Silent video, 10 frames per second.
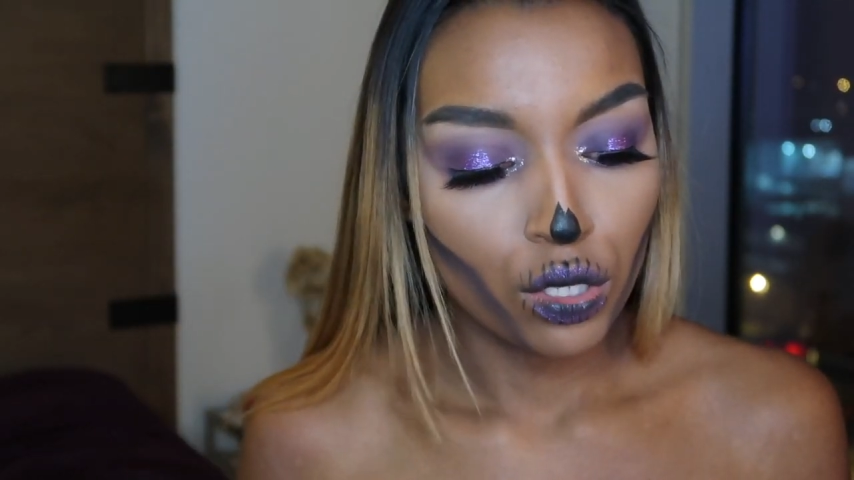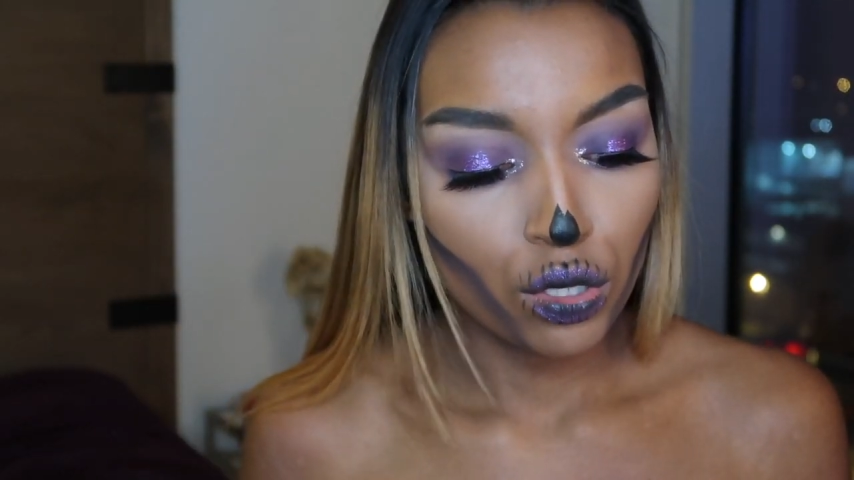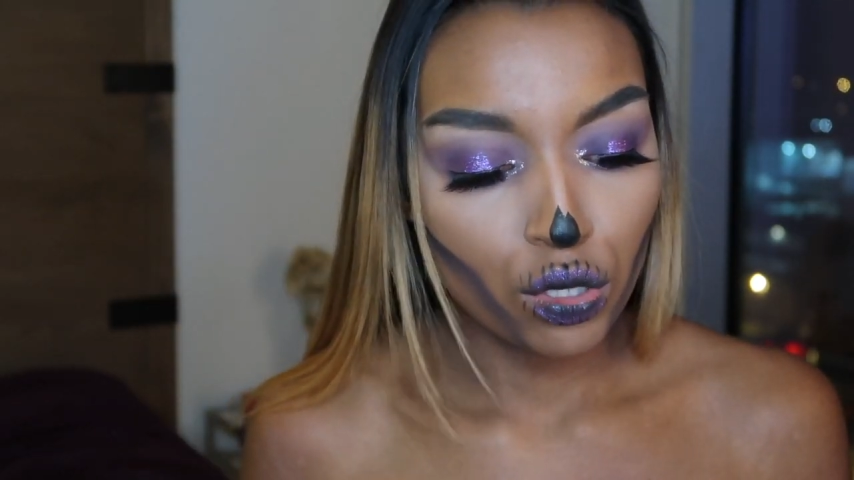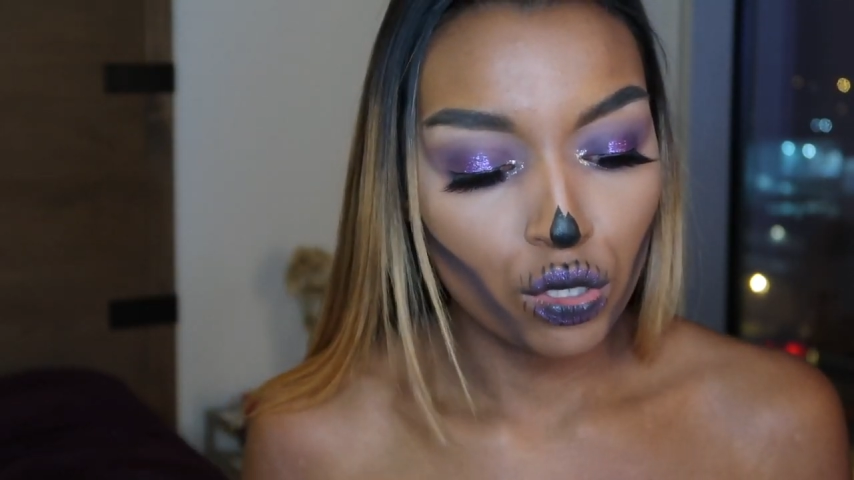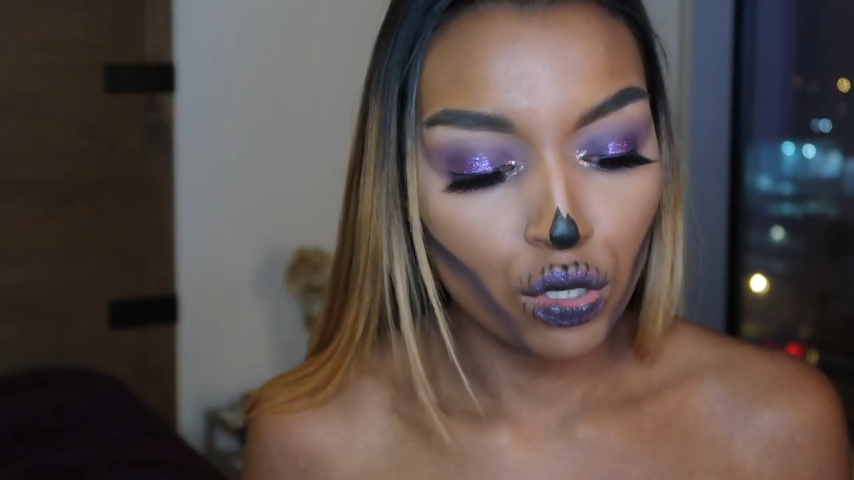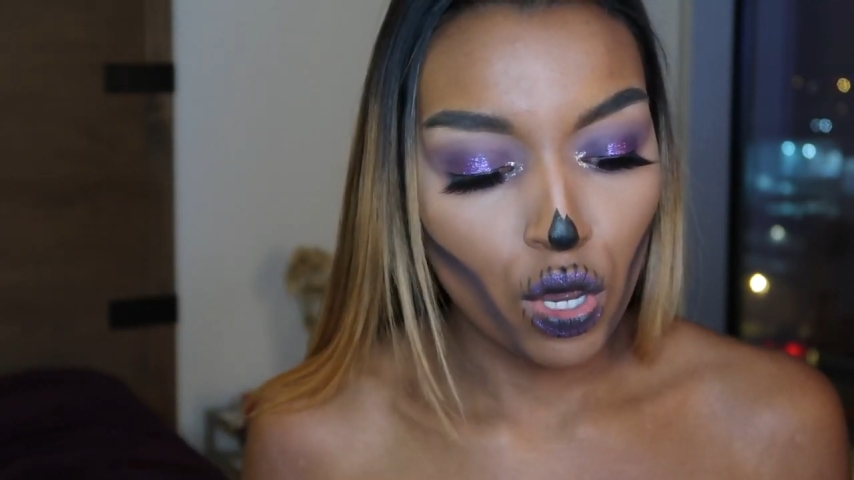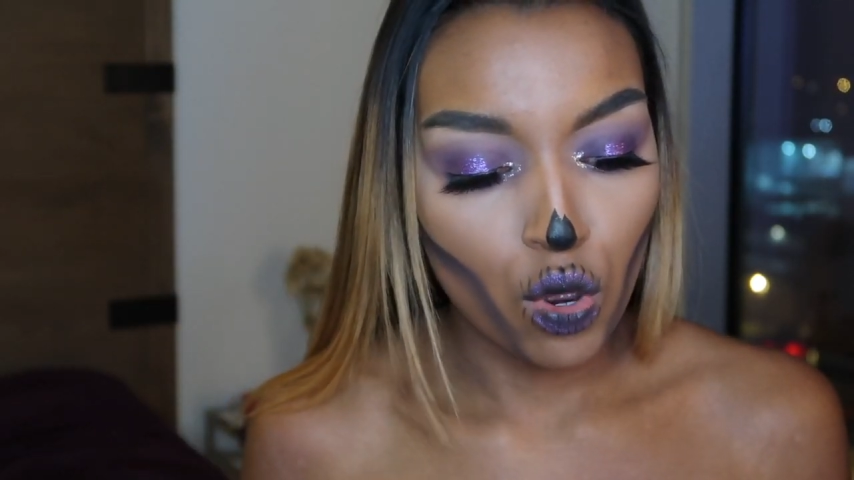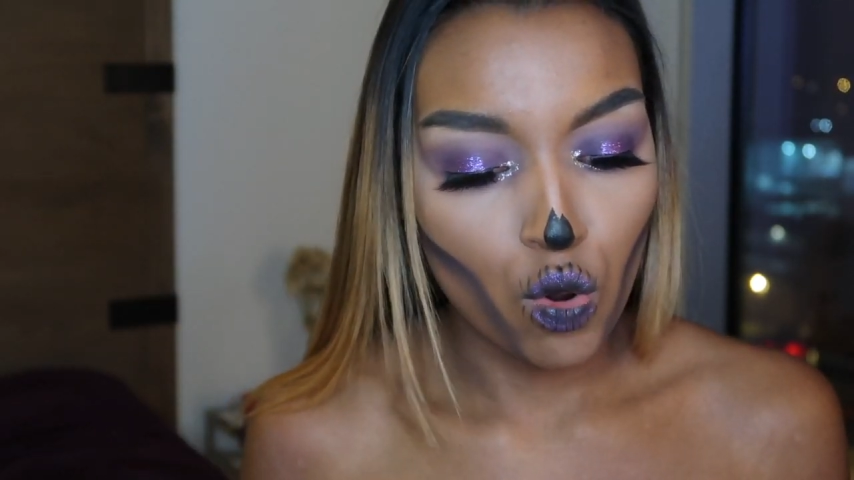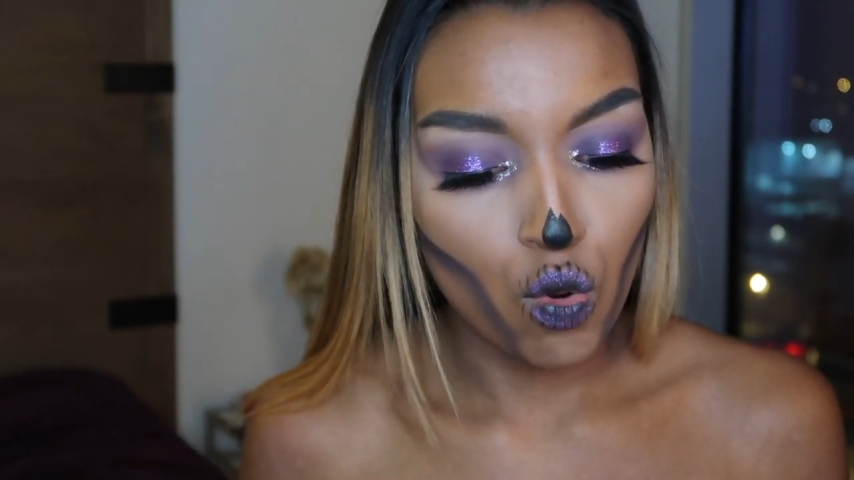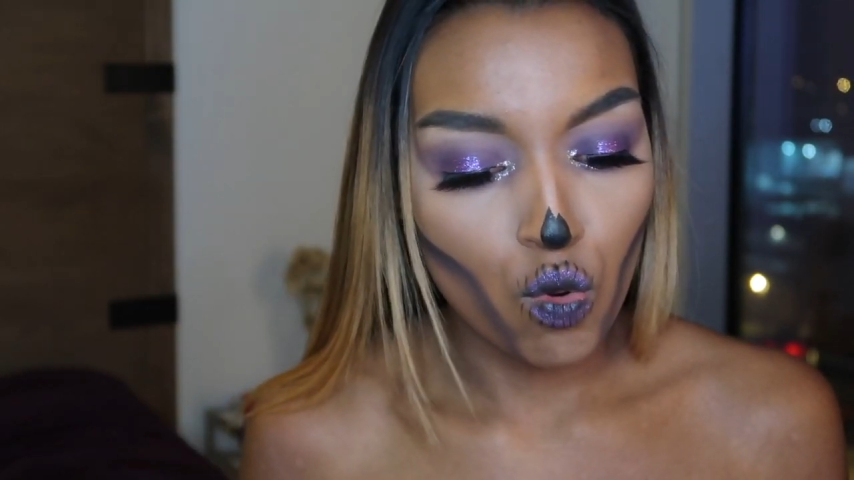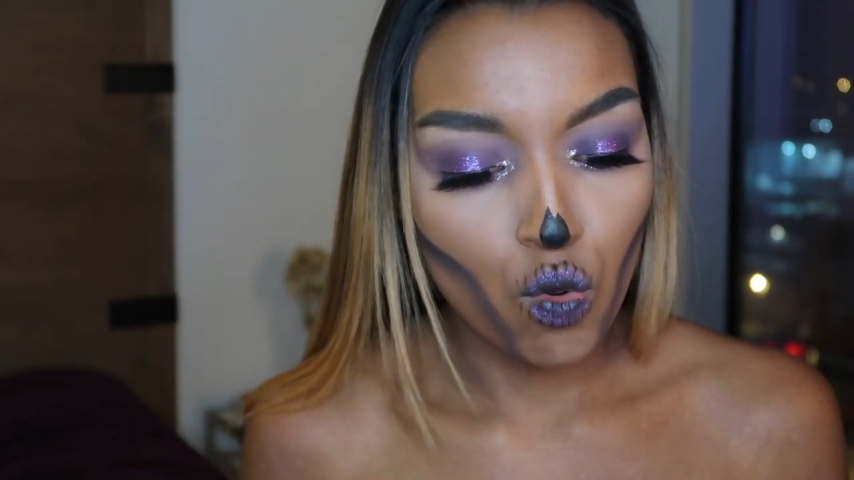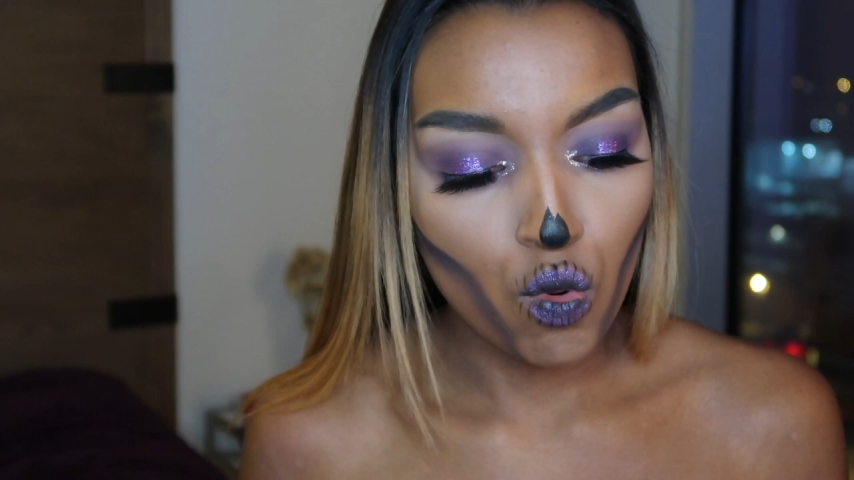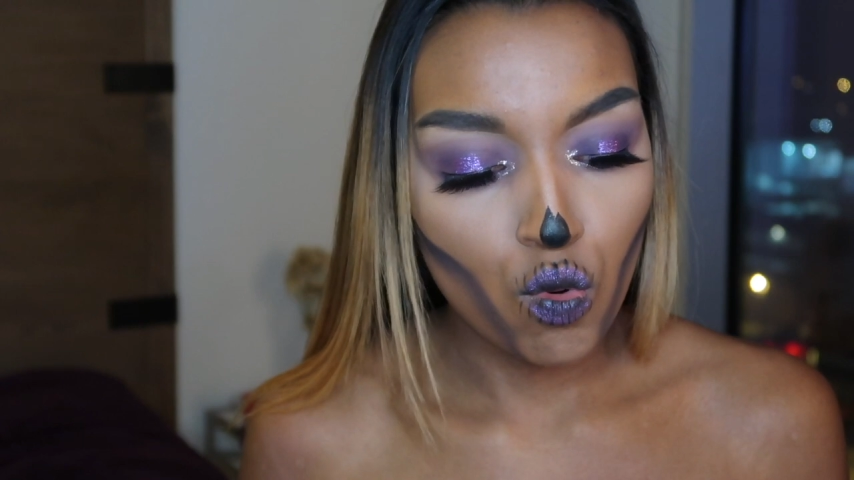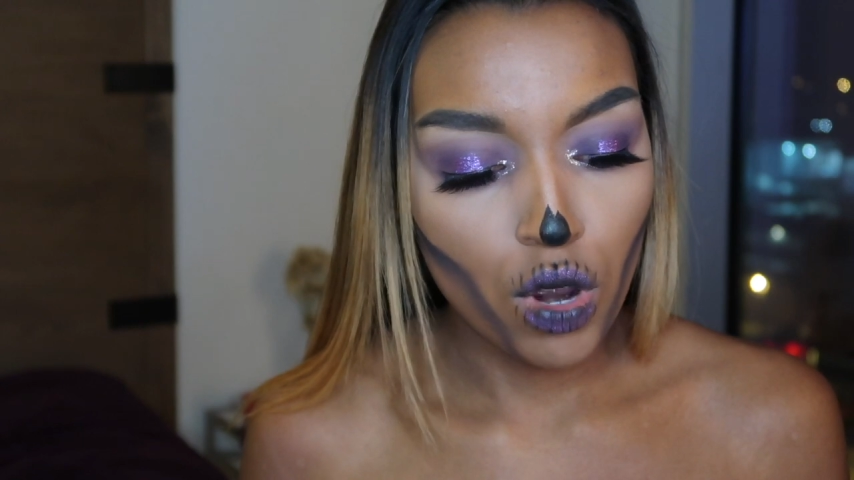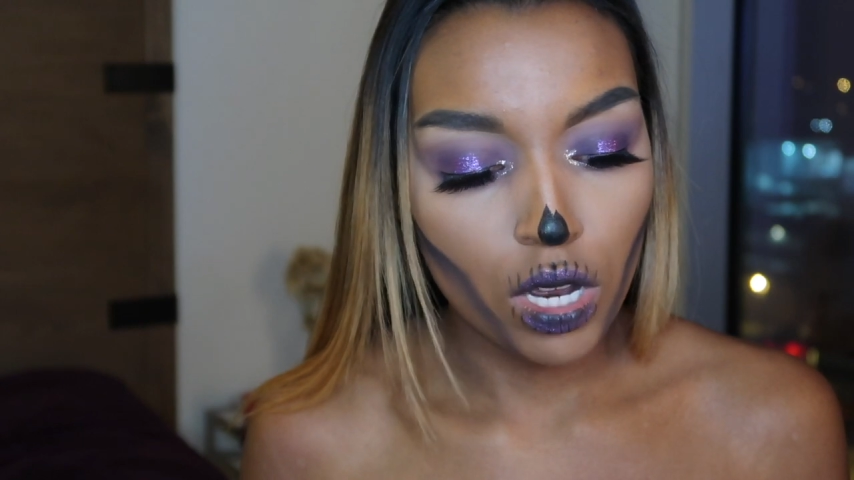So
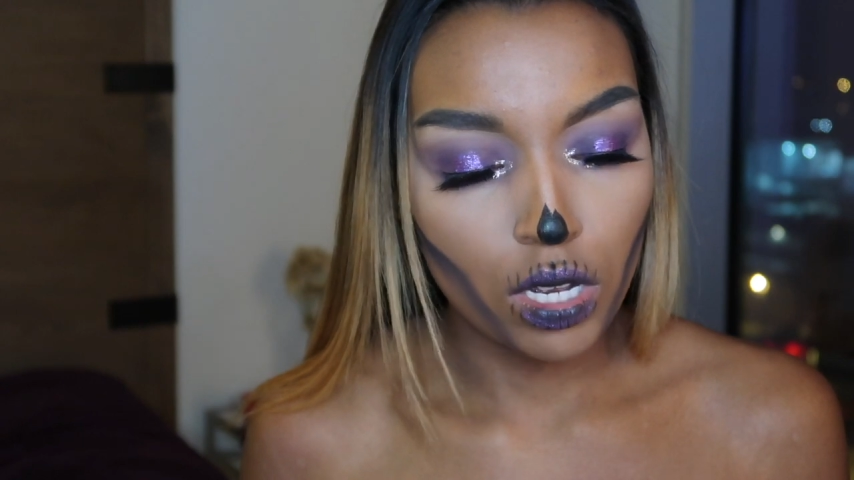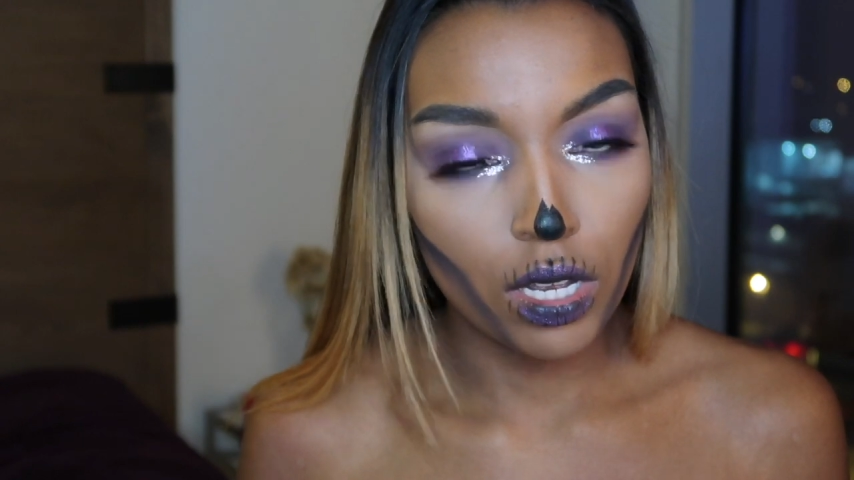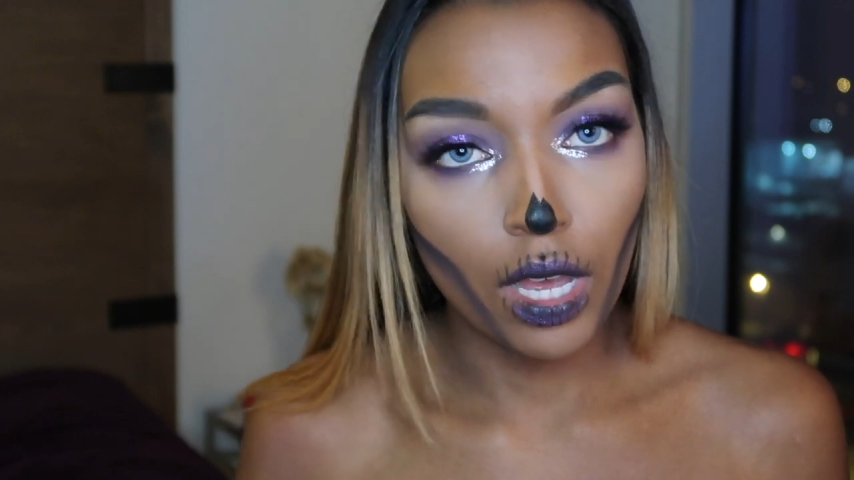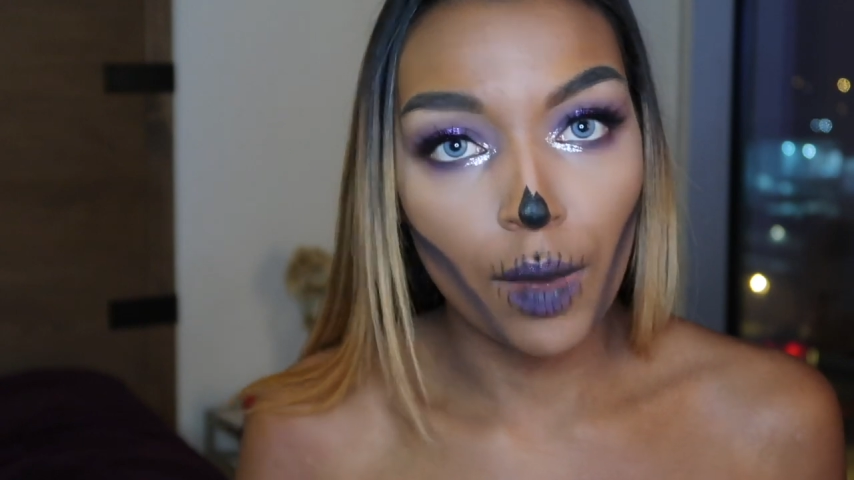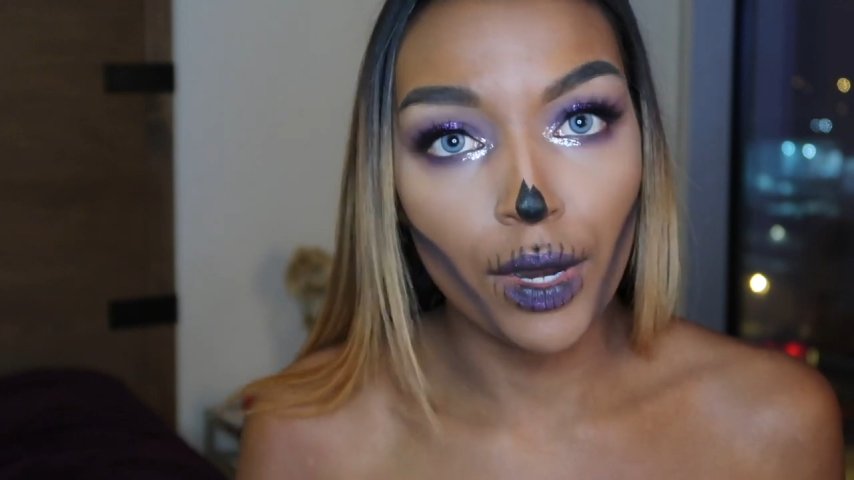I'm